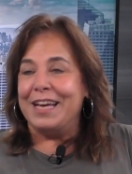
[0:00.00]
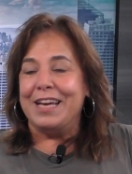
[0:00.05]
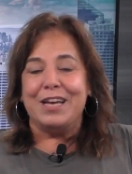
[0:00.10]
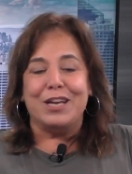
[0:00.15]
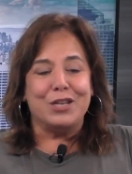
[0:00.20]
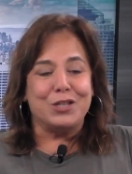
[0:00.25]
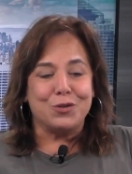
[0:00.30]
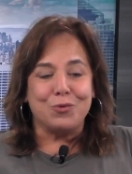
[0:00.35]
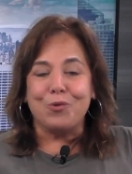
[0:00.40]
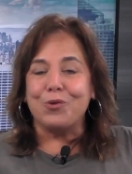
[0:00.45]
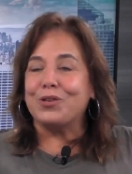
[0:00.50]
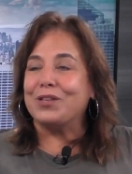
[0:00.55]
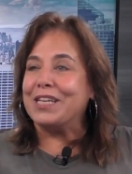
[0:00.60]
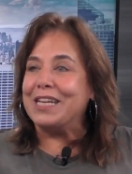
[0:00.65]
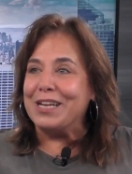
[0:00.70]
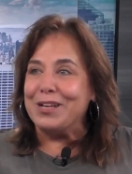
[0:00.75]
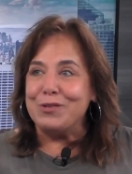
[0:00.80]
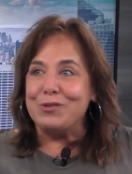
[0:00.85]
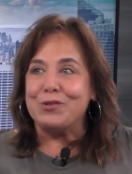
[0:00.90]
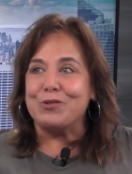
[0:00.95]

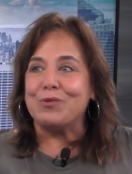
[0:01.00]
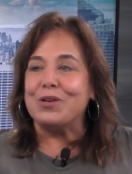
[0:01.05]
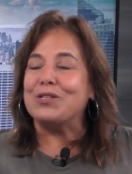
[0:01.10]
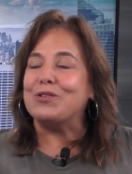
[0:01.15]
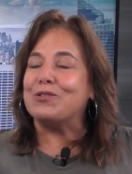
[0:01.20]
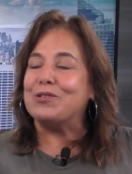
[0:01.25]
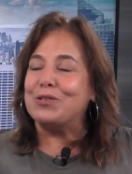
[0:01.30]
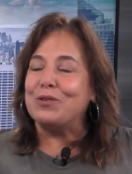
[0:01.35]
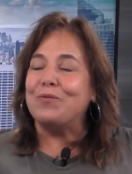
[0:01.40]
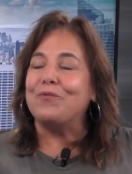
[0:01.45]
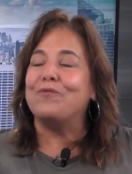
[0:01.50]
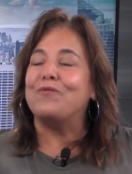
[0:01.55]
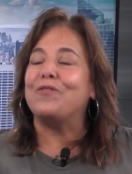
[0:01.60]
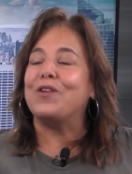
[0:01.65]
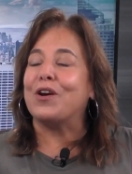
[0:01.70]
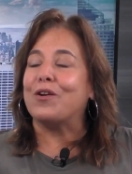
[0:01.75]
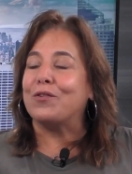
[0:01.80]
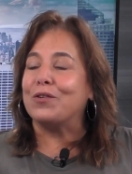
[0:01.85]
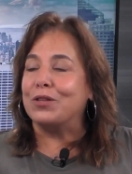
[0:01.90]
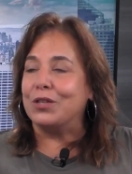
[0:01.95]
Historically, interest rates are still
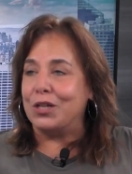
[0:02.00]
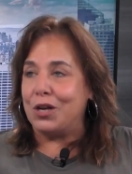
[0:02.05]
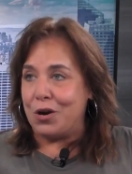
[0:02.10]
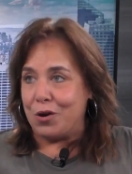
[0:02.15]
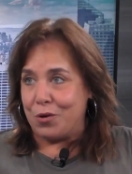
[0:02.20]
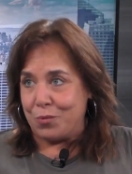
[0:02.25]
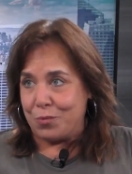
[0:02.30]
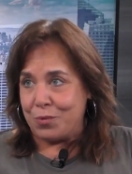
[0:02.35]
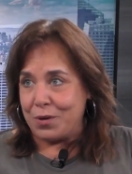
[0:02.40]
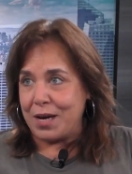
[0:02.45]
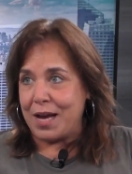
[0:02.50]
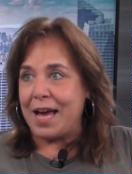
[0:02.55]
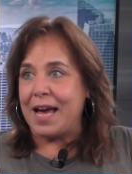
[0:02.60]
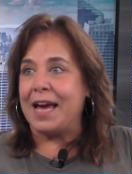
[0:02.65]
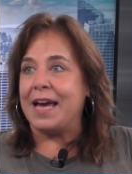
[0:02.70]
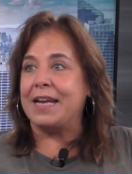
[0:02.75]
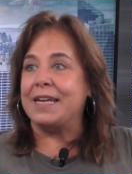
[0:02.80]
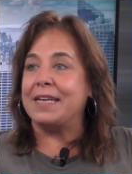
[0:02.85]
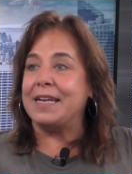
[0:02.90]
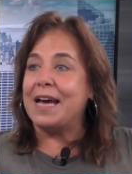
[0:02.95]
very low.
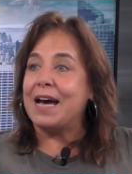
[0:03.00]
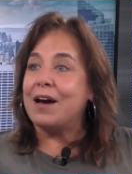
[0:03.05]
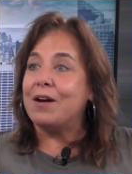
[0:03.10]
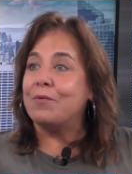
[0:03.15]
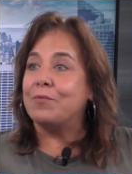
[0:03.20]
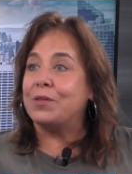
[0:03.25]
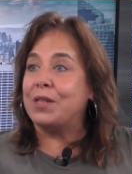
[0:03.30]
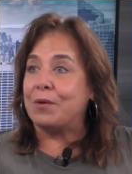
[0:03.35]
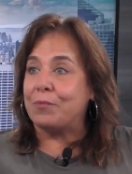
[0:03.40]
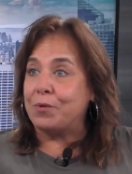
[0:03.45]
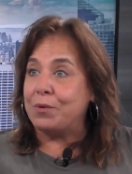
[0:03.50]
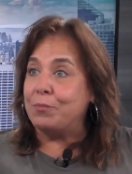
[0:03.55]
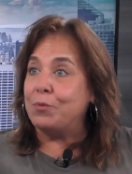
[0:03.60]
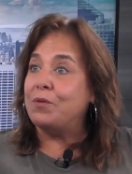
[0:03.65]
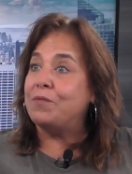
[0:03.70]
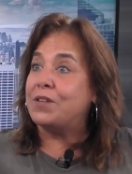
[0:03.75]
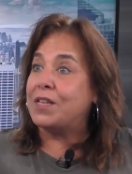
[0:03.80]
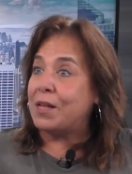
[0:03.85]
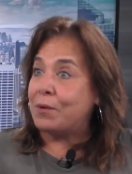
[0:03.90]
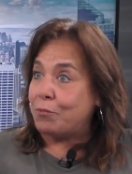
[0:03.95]
And now that we
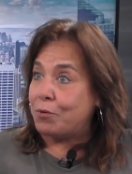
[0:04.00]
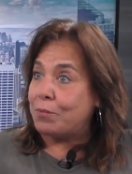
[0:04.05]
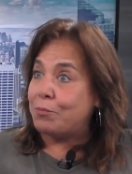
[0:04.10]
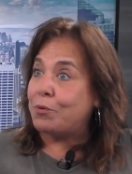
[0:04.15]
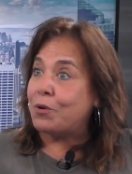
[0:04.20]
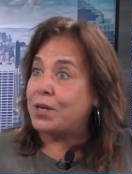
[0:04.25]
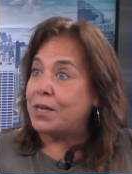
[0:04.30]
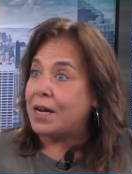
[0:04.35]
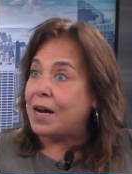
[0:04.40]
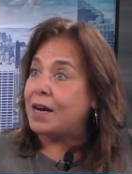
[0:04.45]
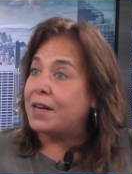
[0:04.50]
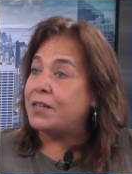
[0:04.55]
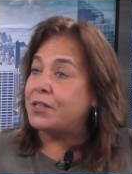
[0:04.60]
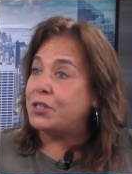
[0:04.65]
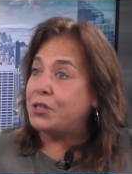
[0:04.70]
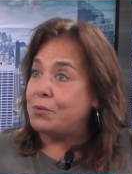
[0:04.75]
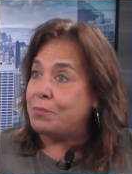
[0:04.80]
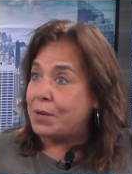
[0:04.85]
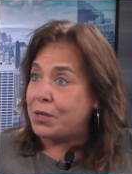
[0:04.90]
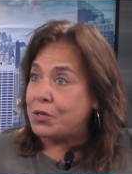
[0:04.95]
moved to that 1.9,
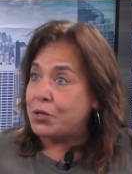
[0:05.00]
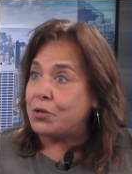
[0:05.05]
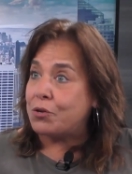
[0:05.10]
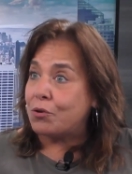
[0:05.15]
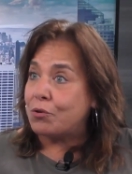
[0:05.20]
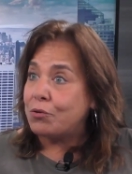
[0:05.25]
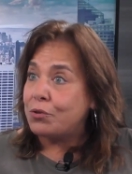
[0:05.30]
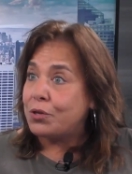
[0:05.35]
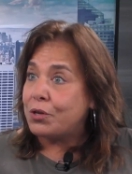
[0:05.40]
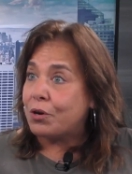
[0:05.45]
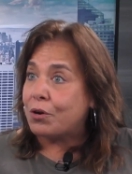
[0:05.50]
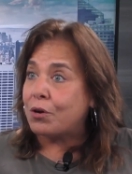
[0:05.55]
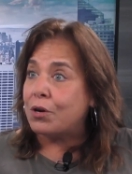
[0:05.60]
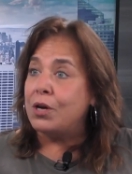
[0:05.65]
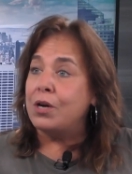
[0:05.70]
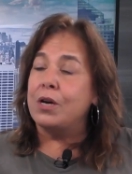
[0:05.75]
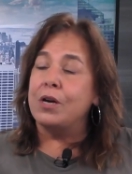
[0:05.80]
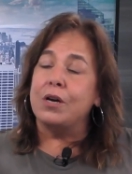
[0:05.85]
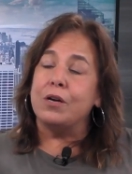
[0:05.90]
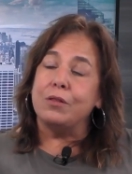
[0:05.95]
as you mentioned earlier,
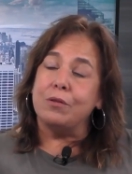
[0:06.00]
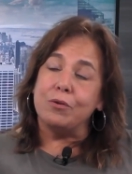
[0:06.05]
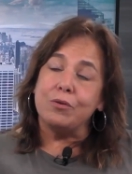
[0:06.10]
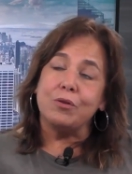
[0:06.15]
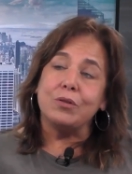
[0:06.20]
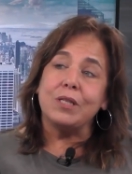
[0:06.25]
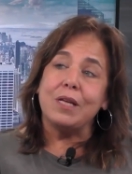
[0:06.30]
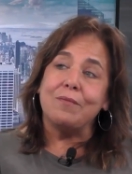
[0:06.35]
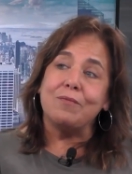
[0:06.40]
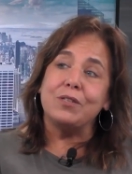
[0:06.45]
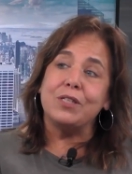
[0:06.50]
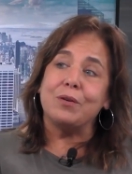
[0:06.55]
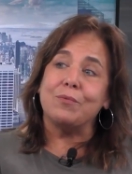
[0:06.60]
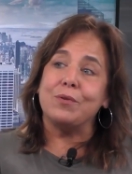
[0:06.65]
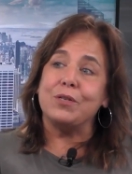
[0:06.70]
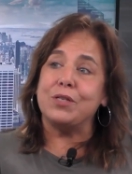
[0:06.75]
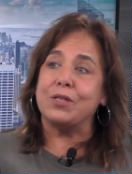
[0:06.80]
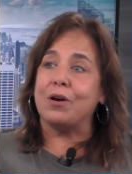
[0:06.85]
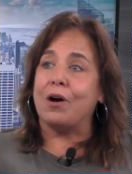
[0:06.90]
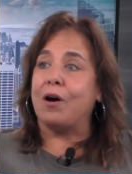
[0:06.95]
those are levels that
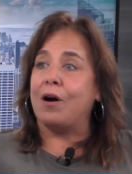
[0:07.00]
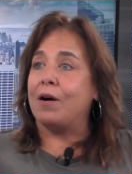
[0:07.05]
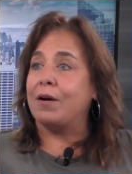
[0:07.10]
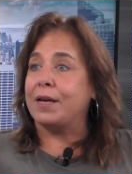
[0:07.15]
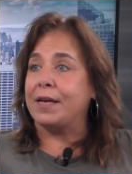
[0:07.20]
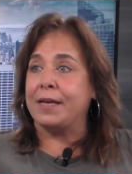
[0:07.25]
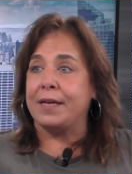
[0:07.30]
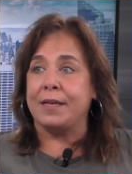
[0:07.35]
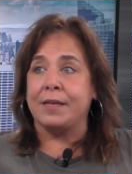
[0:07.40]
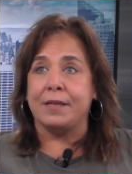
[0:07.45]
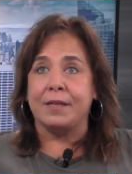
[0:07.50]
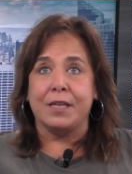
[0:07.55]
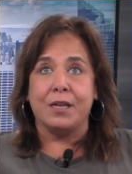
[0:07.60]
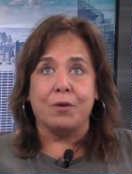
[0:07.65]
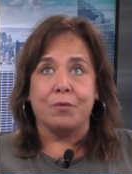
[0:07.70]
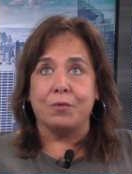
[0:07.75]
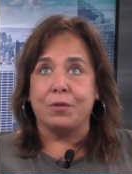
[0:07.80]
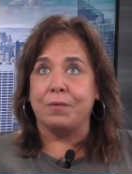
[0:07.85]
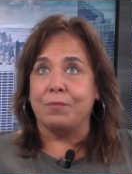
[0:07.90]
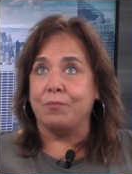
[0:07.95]
we saw in you
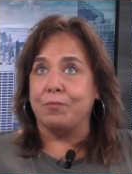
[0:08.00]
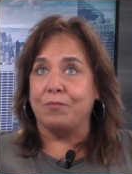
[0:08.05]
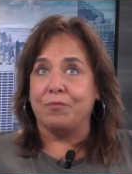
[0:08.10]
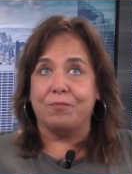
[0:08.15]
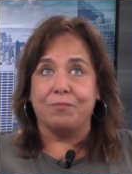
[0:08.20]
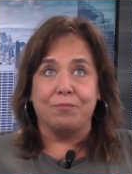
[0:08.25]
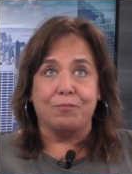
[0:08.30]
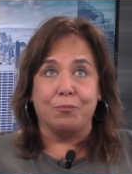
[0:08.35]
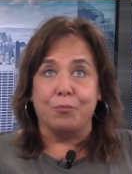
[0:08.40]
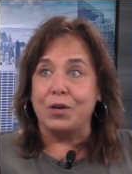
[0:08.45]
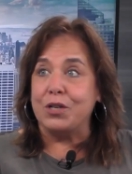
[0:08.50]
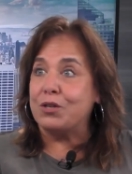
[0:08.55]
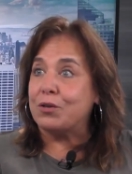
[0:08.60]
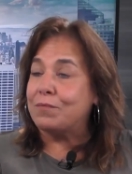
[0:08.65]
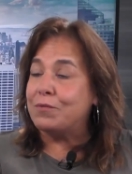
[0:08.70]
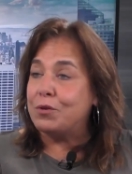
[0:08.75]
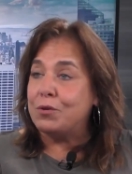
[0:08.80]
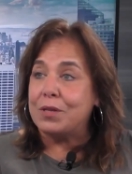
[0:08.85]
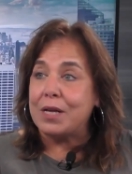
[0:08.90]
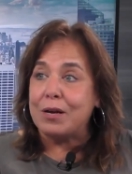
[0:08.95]
know the winter
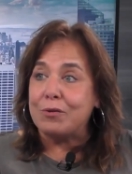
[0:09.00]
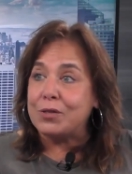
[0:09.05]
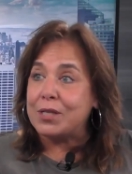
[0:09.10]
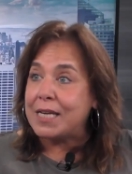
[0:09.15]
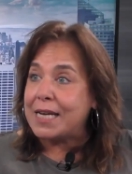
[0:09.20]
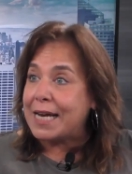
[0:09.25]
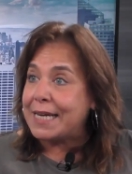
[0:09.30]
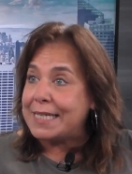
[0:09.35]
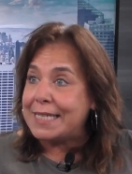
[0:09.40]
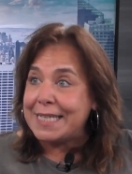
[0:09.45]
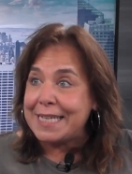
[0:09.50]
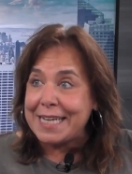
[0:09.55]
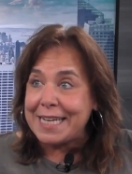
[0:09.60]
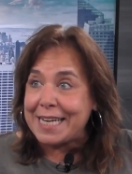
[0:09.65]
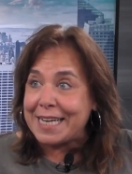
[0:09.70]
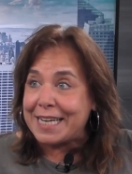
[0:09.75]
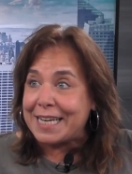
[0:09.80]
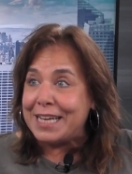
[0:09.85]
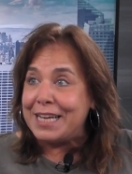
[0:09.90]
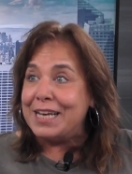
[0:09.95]
of
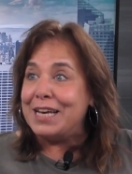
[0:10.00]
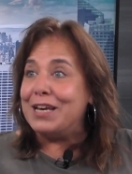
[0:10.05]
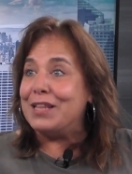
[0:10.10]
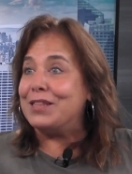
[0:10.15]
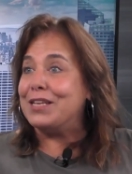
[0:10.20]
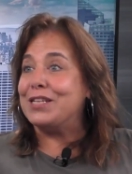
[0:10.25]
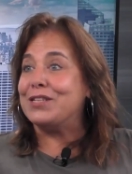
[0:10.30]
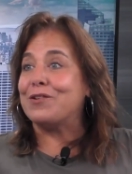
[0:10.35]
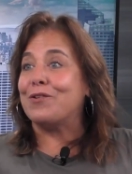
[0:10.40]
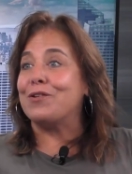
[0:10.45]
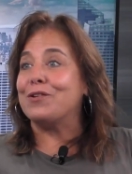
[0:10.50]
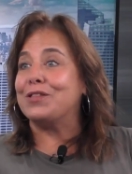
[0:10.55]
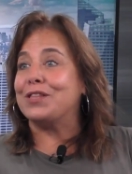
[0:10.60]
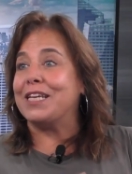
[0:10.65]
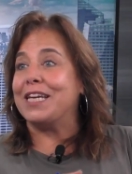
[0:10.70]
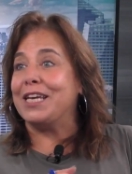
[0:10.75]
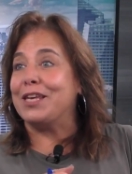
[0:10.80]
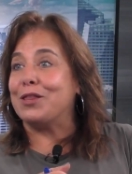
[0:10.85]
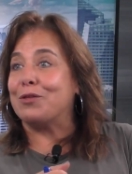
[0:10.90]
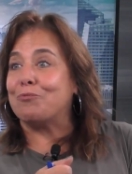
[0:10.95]
2019. These aren't
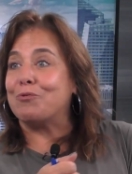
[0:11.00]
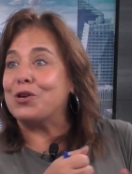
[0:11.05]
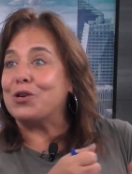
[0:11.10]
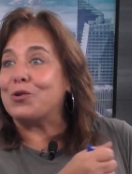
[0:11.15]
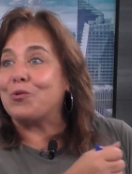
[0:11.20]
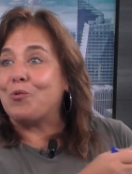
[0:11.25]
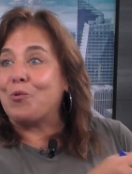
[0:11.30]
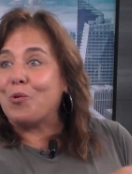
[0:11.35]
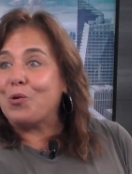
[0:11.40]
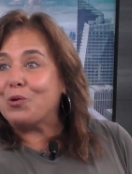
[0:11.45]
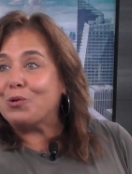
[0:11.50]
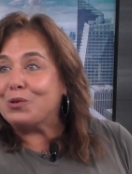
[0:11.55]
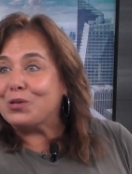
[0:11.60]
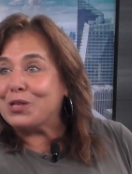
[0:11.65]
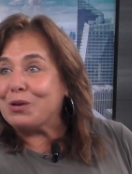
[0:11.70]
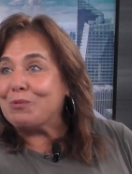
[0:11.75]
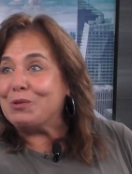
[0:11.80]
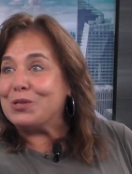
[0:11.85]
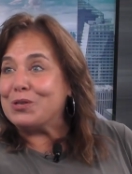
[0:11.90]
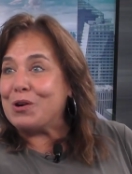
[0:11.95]
the three and a quarters
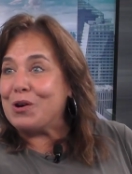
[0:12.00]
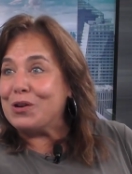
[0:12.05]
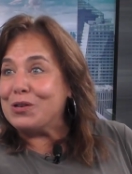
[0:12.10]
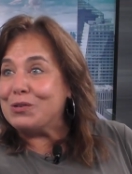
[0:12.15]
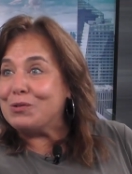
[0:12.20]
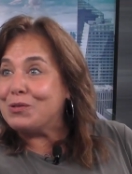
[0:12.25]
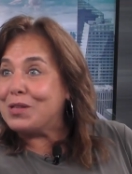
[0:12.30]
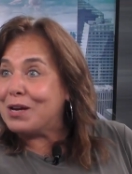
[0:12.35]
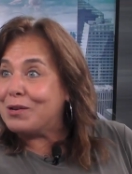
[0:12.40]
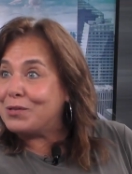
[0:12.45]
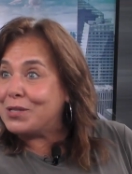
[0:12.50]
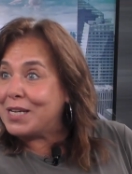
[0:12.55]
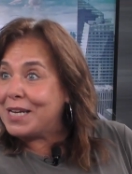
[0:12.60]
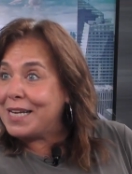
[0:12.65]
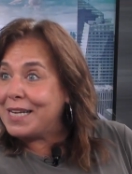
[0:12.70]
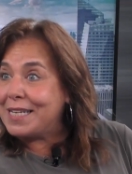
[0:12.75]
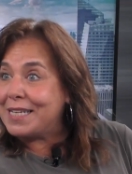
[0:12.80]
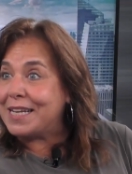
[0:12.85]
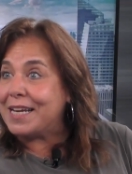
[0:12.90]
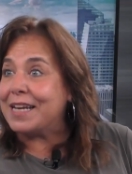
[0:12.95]
that we saw in
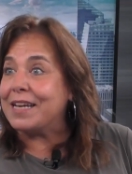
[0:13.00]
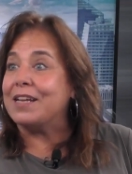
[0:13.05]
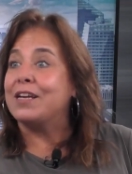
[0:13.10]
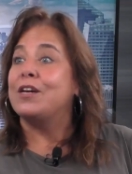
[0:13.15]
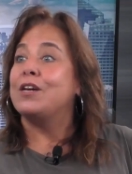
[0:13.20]
2018.